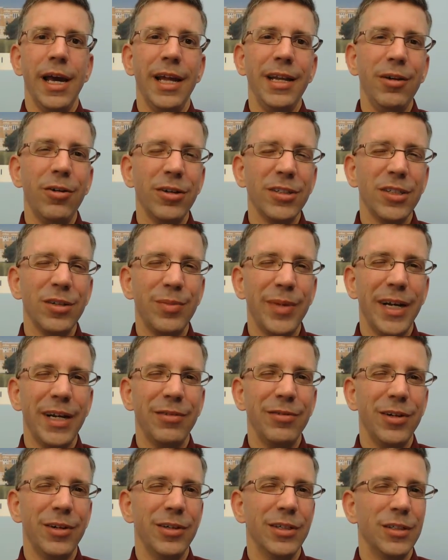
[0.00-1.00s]
And you also might
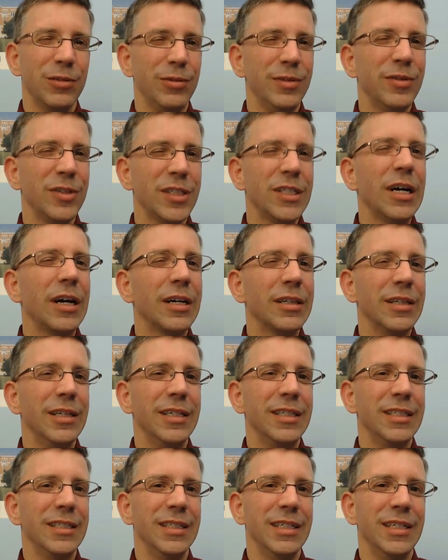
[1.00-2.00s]
have noticed we've snuck
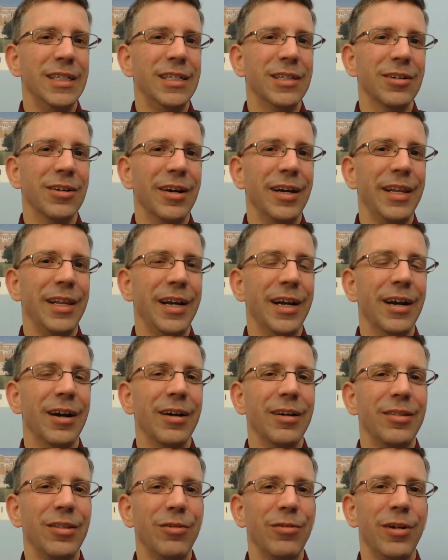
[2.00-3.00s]
lists in here and
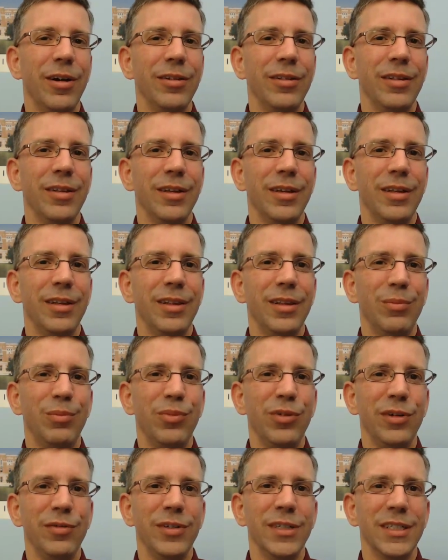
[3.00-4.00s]
there throughout the
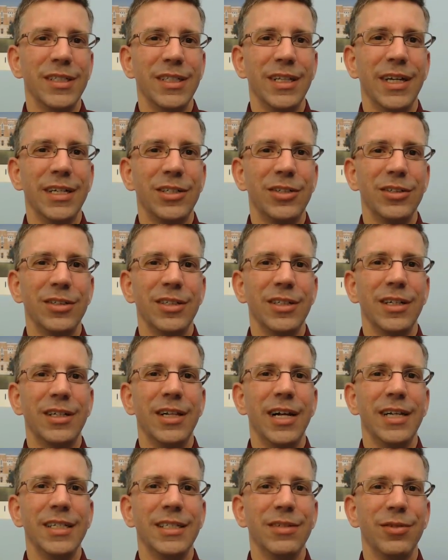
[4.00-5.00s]
previous lectures of the
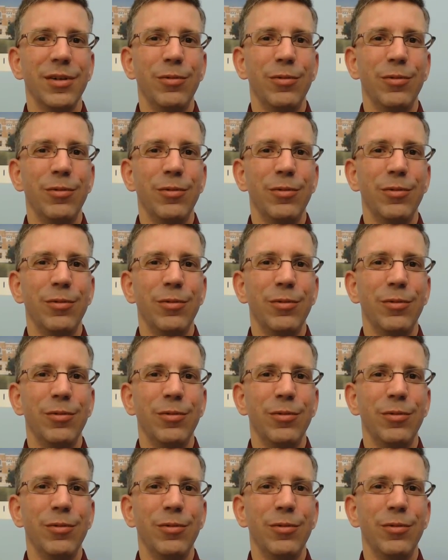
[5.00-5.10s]
class.